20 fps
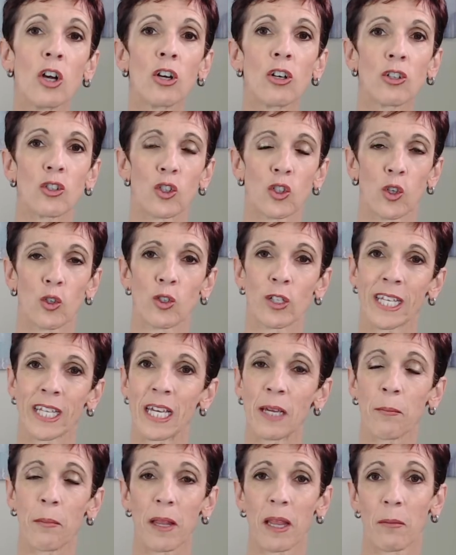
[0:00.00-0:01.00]
So
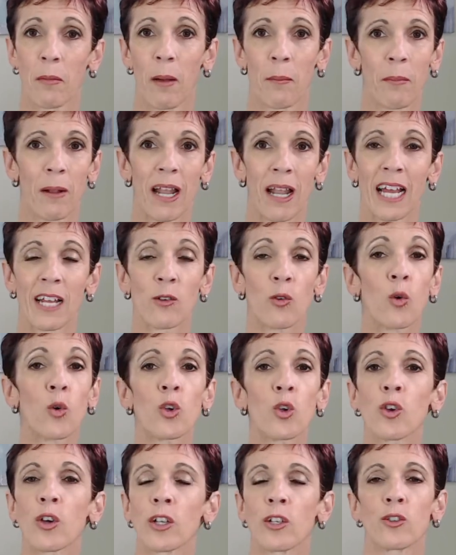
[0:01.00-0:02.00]
keeping them up late, all you're
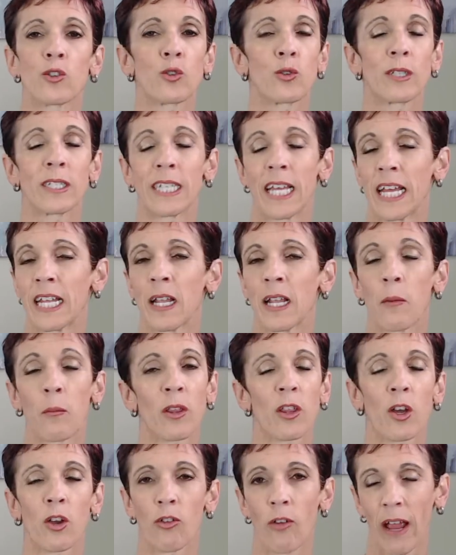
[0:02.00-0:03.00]
going to do is end up with a
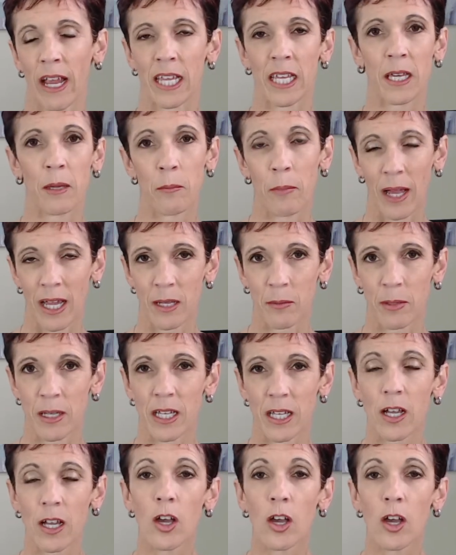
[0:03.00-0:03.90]
cranky baby.